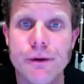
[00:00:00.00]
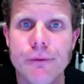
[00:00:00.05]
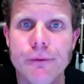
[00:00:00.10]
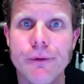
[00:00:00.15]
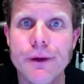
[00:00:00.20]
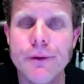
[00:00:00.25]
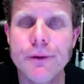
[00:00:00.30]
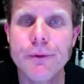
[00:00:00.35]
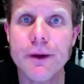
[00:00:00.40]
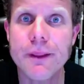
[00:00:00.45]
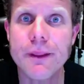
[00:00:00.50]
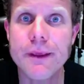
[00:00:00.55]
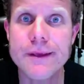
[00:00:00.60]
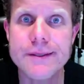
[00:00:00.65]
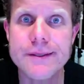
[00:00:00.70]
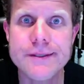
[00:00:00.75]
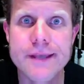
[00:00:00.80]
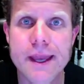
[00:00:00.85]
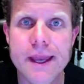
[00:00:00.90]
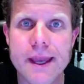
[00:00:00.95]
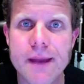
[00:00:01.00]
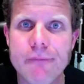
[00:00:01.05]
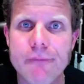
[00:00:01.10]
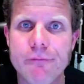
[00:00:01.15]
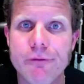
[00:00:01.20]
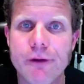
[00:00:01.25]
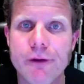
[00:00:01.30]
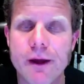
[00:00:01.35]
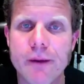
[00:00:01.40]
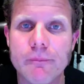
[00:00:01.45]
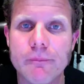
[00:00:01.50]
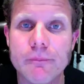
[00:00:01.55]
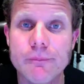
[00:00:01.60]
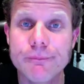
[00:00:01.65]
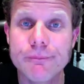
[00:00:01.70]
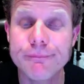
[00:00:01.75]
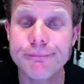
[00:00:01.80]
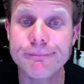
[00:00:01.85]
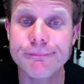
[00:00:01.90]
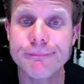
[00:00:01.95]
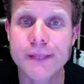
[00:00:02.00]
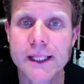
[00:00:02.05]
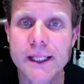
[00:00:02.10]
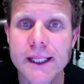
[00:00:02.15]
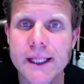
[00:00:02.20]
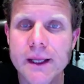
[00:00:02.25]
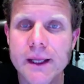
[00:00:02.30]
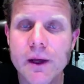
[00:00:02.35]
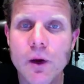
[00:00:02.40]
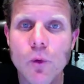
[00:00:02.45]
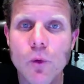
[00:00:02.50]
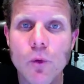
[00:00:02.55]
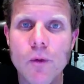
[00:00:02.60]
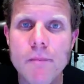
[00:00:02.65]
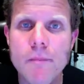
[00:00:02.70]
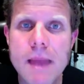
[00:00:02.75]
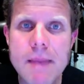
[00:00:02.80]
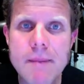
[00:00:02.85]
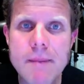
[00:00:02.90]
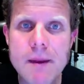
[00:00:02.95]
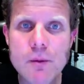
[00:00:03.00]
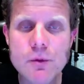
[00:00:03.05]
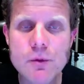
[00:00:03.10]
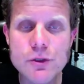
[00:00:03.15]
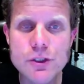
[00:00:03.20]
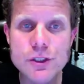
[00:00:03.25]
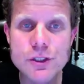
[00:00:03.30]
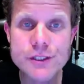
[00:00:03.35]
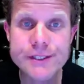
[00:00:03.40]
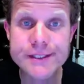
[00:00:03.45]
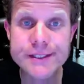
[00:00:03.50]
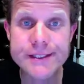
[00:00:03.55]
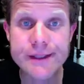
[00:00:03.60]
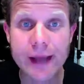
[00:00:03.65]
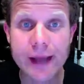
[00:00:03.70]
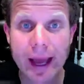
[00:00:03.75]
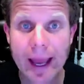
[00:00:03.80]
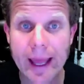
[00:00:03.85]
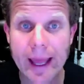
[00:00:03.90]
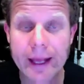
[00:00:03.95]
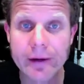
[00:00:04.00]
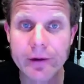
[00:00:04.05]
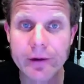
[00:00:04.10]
Wonder where these came from. Well, maybe we'll just, I don't